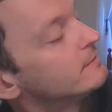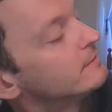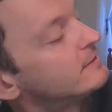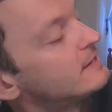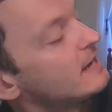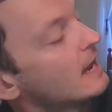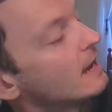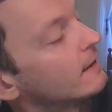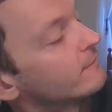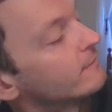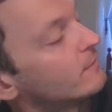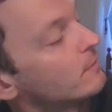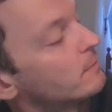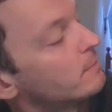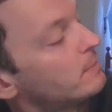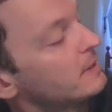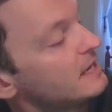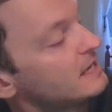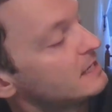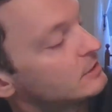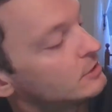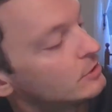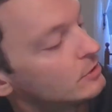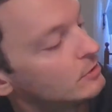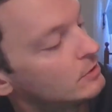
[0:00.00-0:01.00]
down from
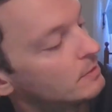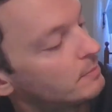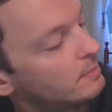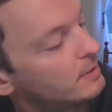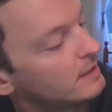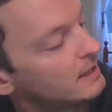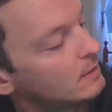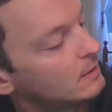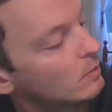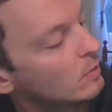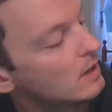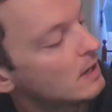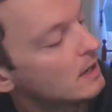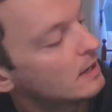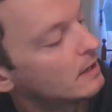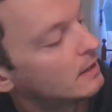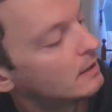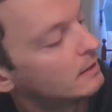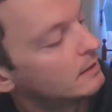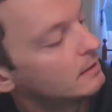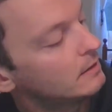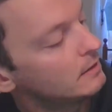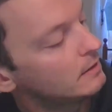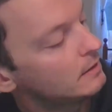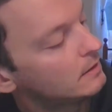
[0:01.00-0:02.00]
P2 to
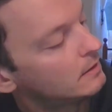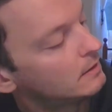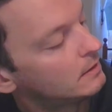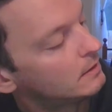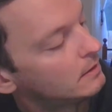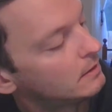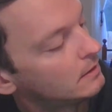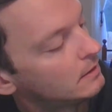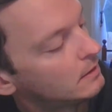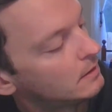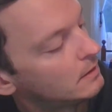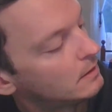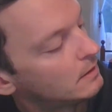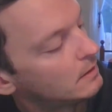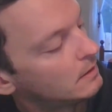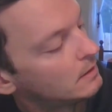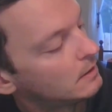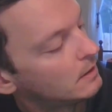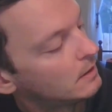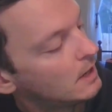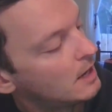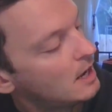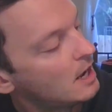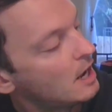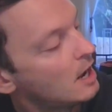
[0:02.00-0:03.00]
P1,
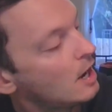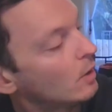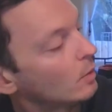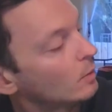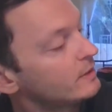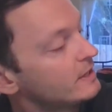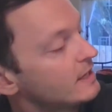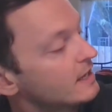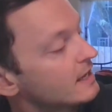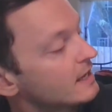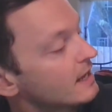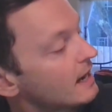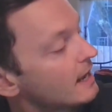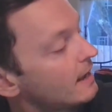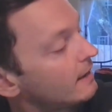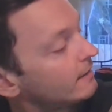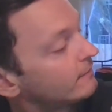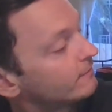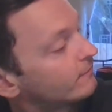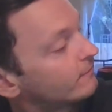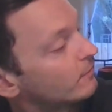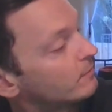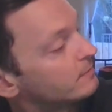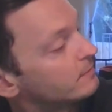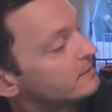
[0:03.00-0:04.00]
well, you're going to have,
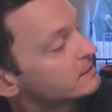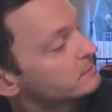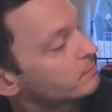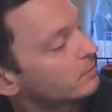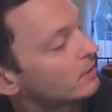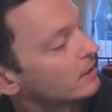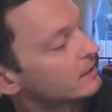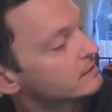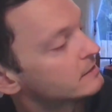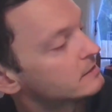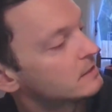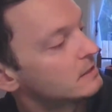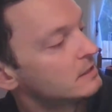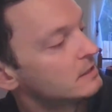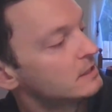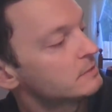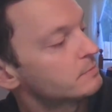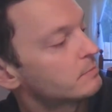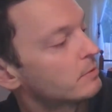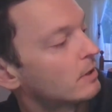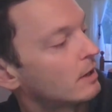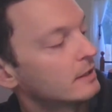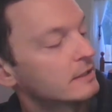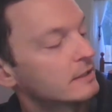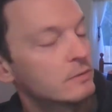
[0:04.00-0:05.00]
from this price to this
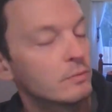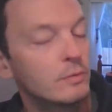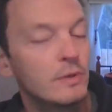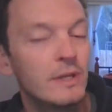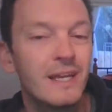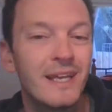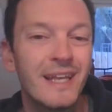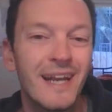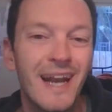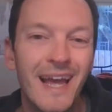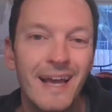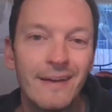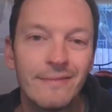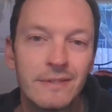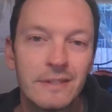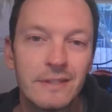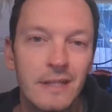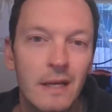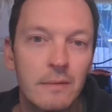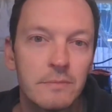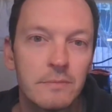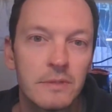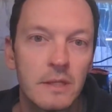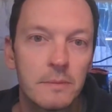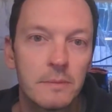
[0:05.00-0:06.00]
price, well, you're going to have
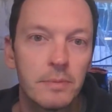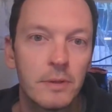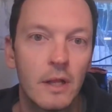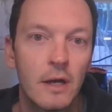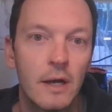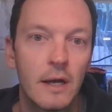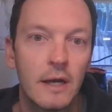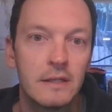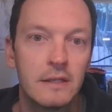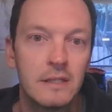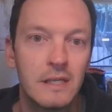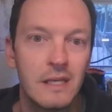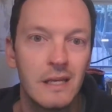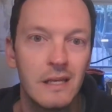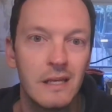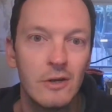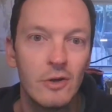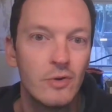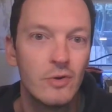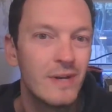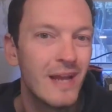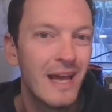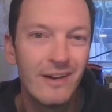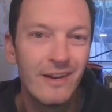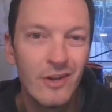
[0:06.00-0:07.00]
some suppliers here
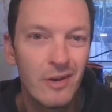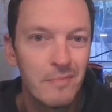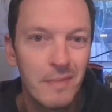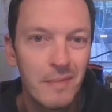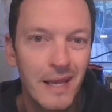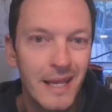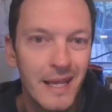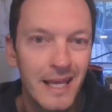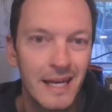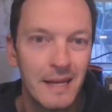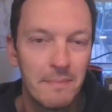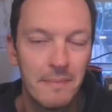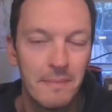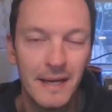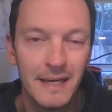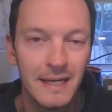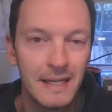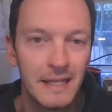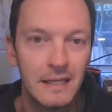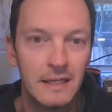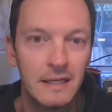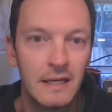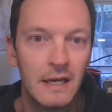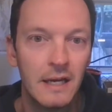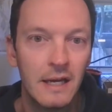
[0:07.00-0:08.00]
who now don't make any
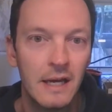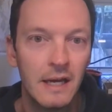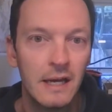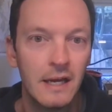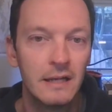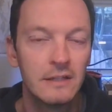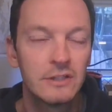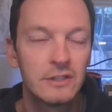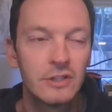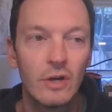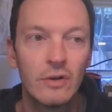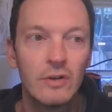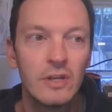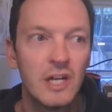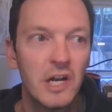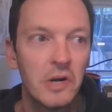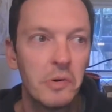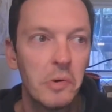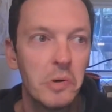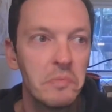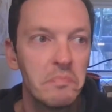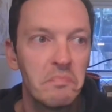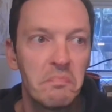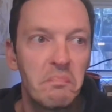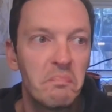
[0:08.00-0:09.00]
money. And so, you know
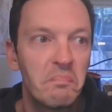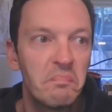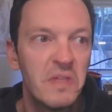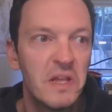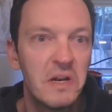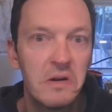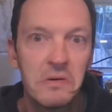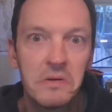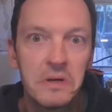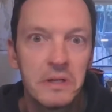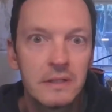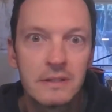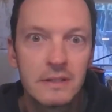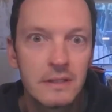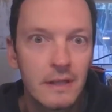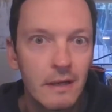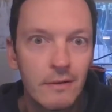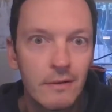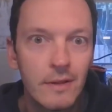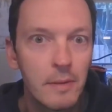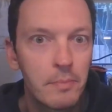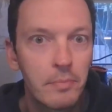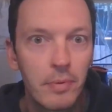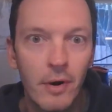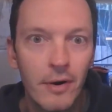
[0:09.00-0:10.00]
what? They're not going to sell
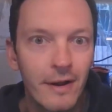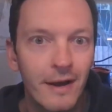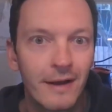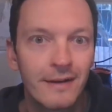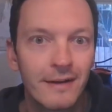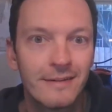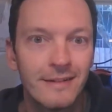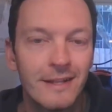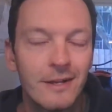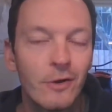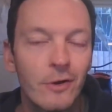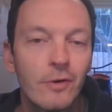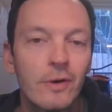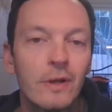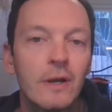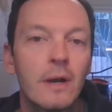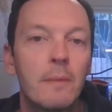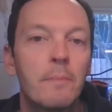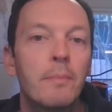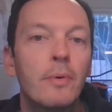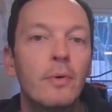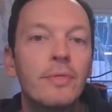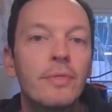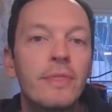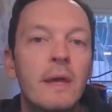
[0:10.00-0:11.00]
their product. They're not going to
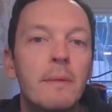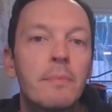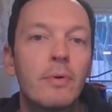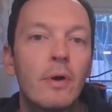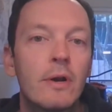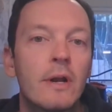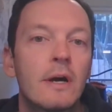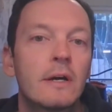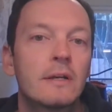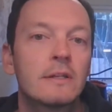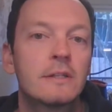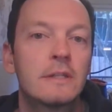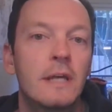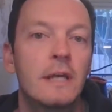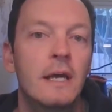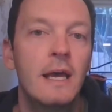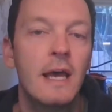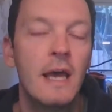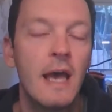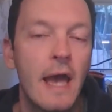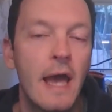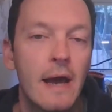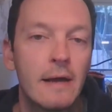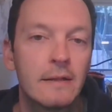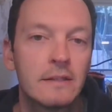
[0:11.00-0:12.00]
put their products
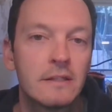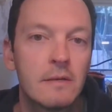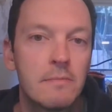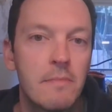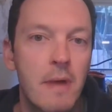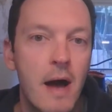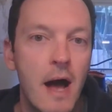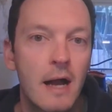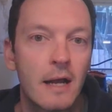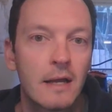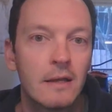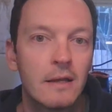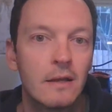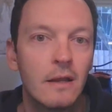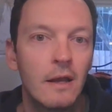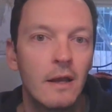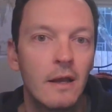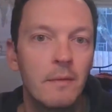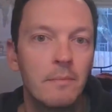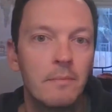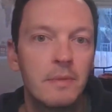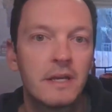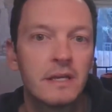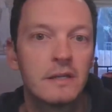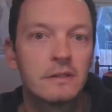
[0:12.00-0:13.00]
out to market
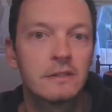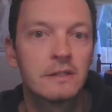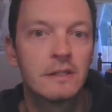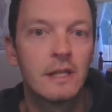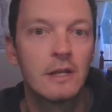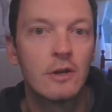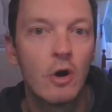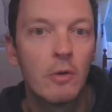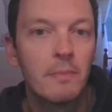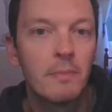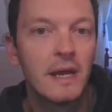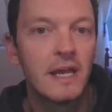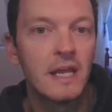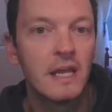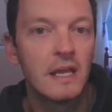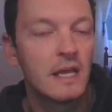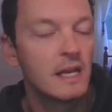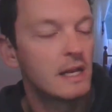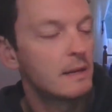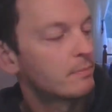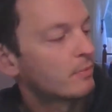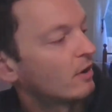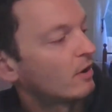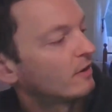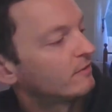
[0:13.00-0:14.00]
because they're not making
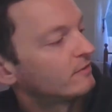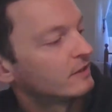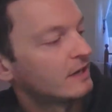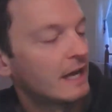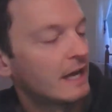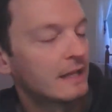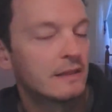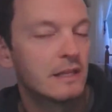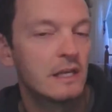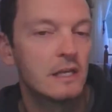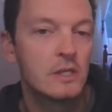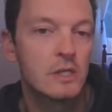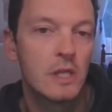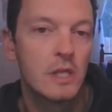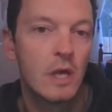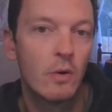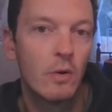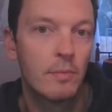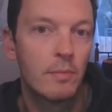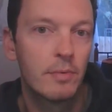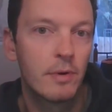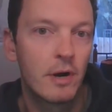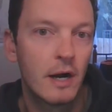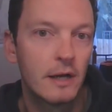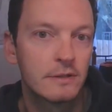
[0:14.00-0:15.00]
any profit at these
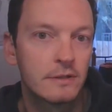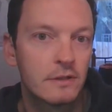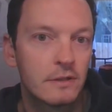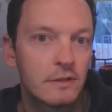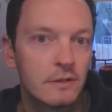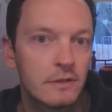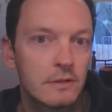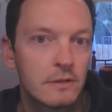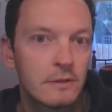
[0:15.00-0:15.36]
lower prices.